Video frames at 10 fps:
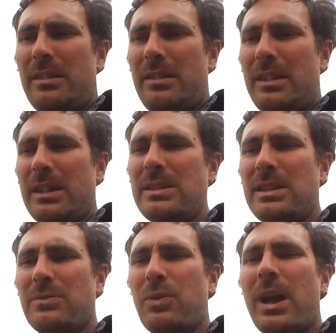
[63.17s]
The
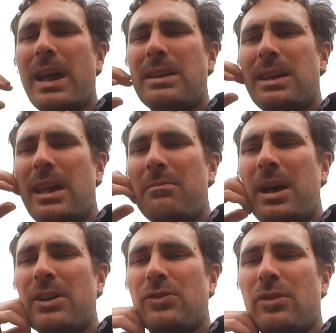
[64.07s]
easiest way to get
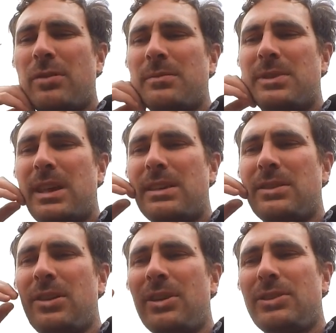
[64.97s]
mushrooms is
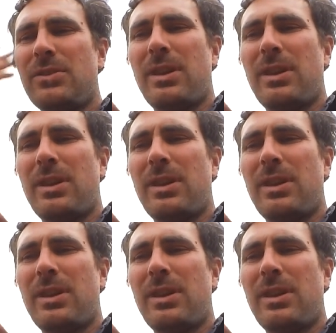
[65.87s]
not to